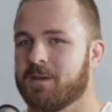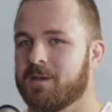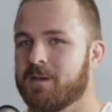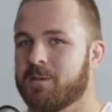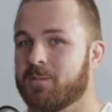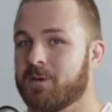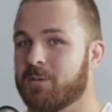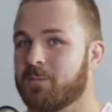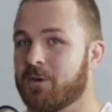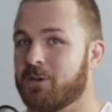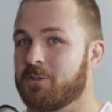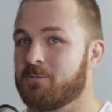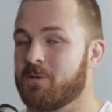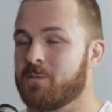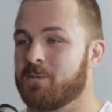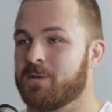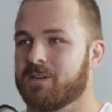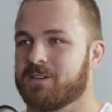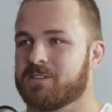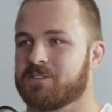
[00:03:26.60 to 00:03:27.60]
But both my
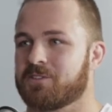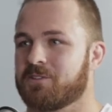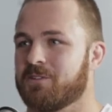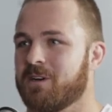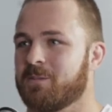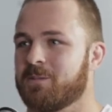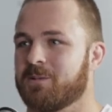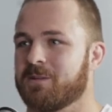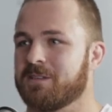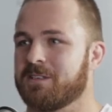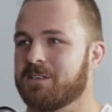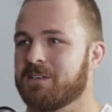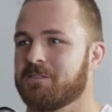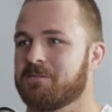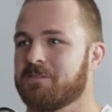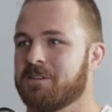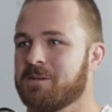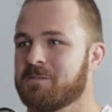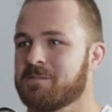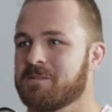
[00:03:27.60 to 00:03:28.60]
parents grew up on dairy
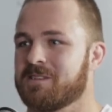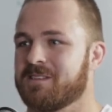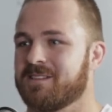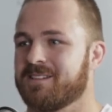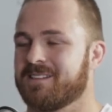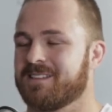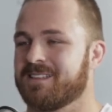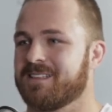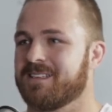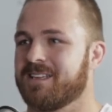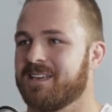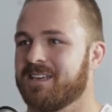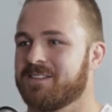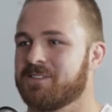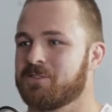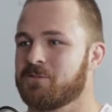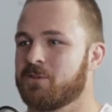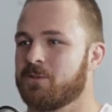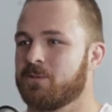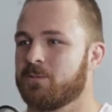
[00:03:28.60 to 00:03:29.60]
farms, and I think Dad
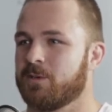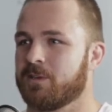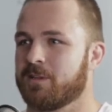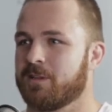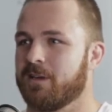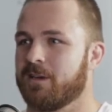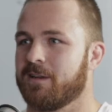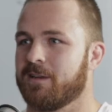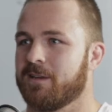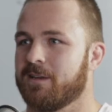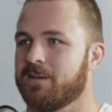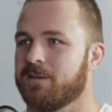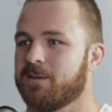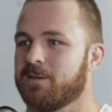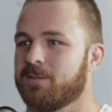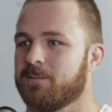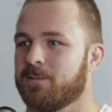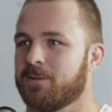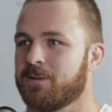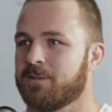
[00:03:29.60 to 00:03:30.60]
sort of worked out he
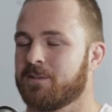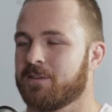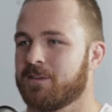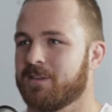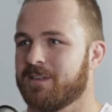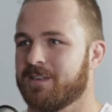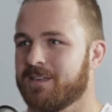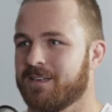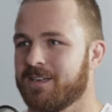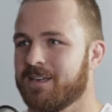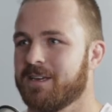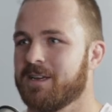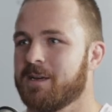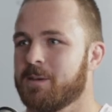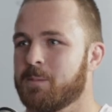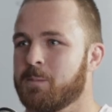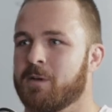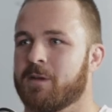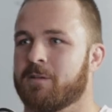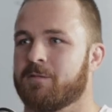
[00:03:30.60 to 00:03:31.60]
wanted to
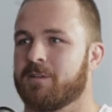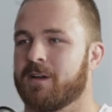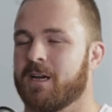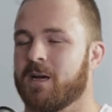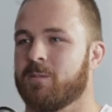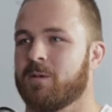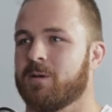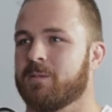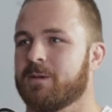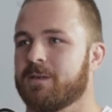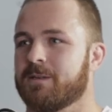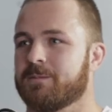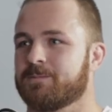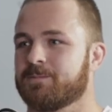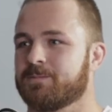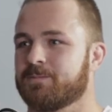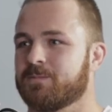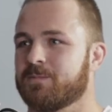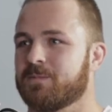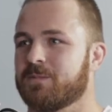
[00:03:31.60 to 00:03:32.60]
be a farmer, but
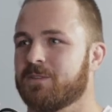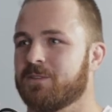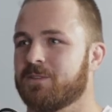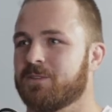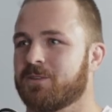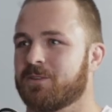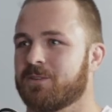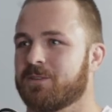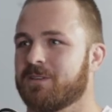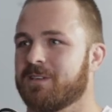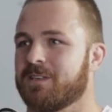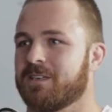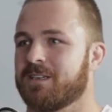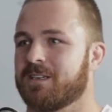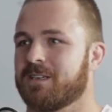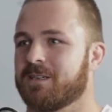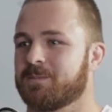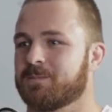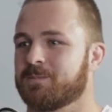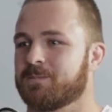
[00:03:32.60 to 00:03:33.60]
right, not,
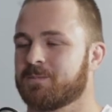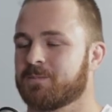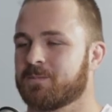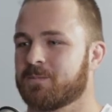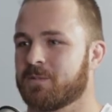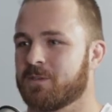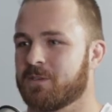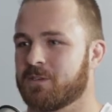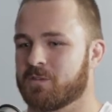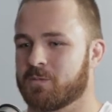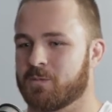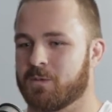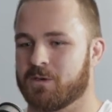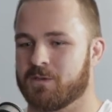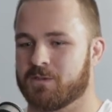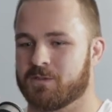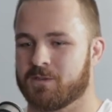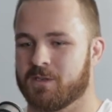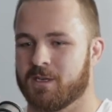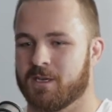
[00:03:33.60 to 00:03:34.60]
I
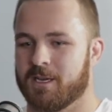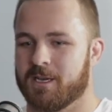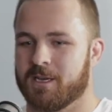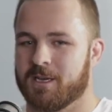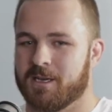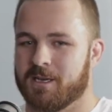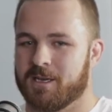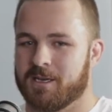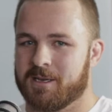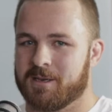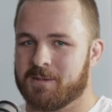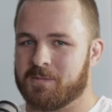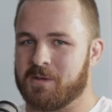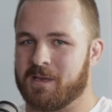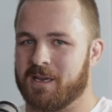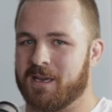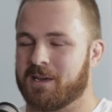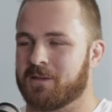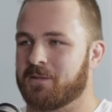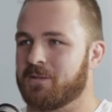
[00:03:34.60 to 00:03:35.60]
suppose, be
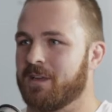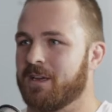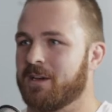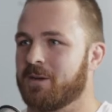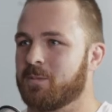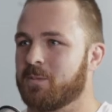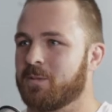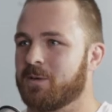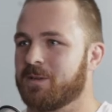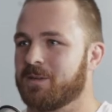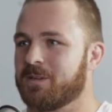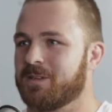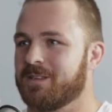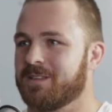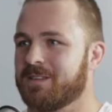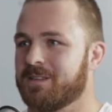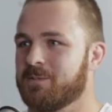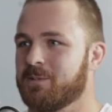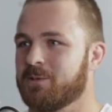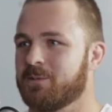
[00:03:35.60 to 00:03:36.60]
held down by
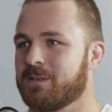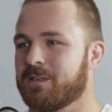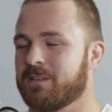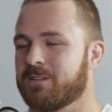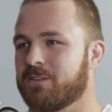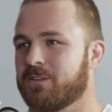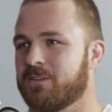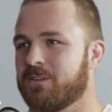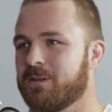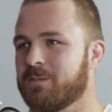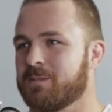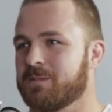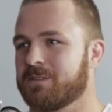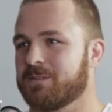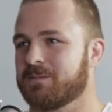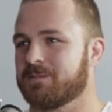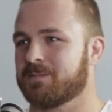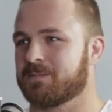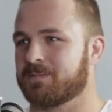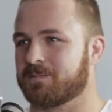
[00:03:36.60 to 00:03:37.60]
the milking times,
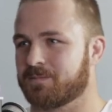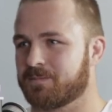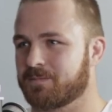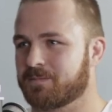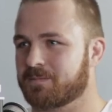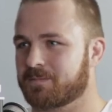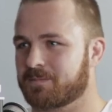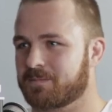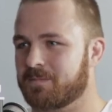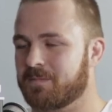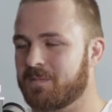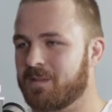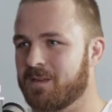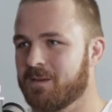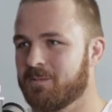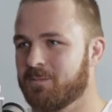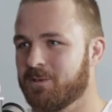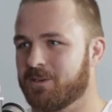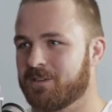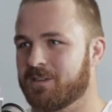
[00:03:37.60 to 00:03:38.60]
and
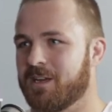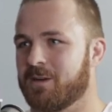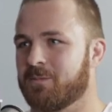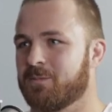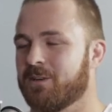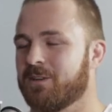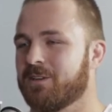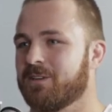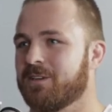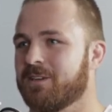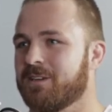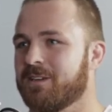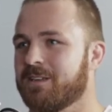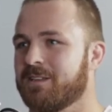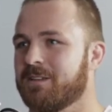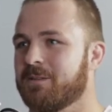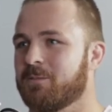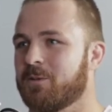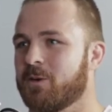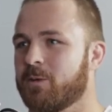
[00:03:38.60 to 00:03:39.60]
worked out pretty early he
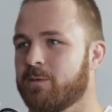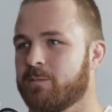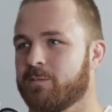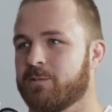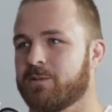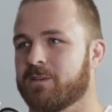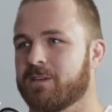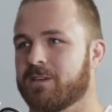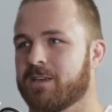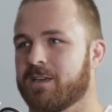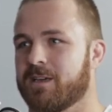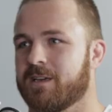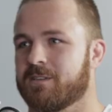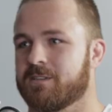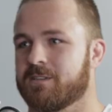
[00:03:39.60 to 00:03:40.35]
didn't want to be milking cows.